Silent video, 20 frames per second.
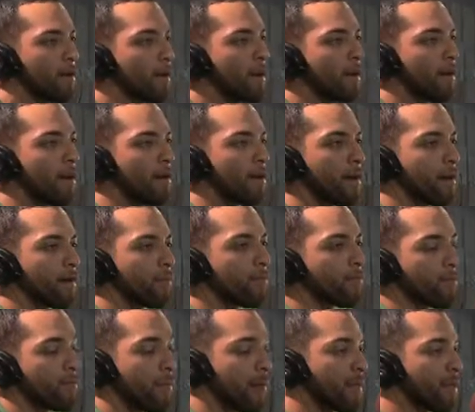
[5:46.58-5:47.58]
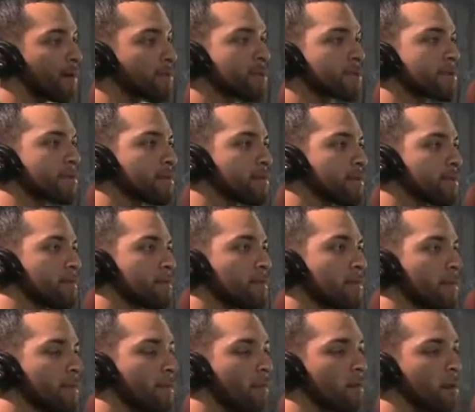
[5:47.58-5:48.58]
And for me, that was just
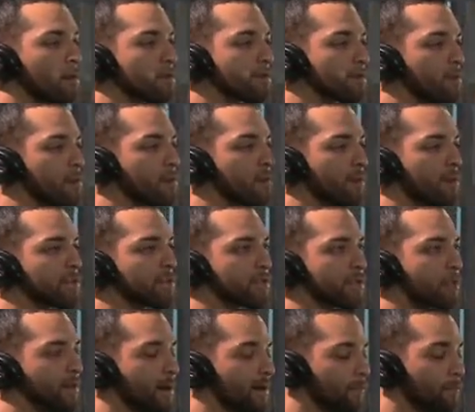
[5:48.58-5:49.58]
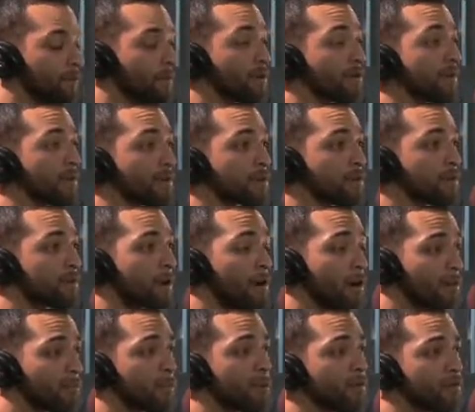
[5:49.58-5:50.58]
the most motivation, all
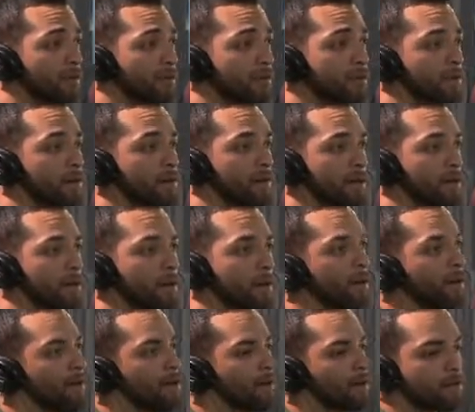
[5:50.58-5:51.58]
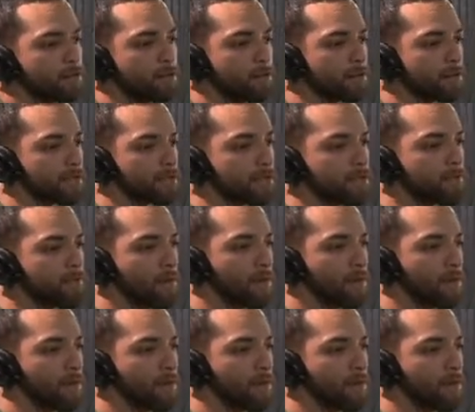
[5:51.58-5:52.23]
the motivation I need to just,